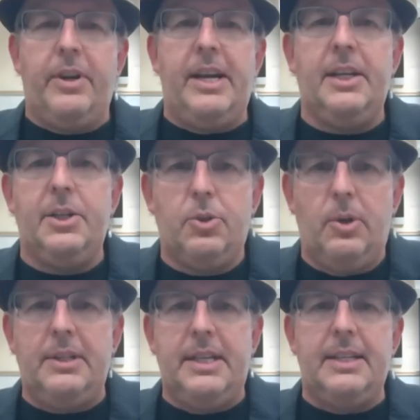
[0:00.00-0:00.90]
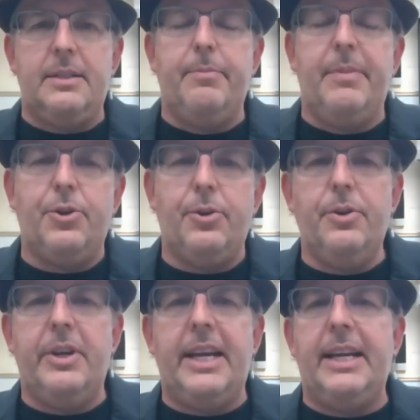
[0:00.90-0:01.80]
you're getting a soil test, make sure
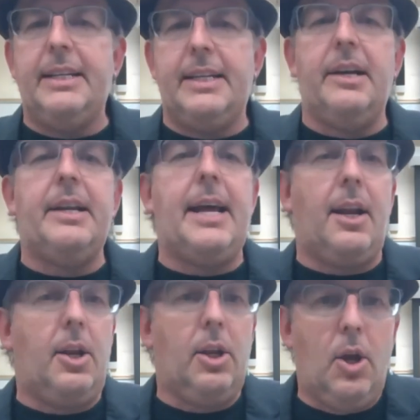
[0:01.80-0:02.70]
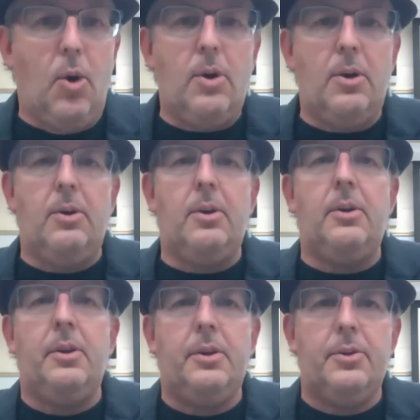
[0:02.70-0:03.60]
you get it done at a local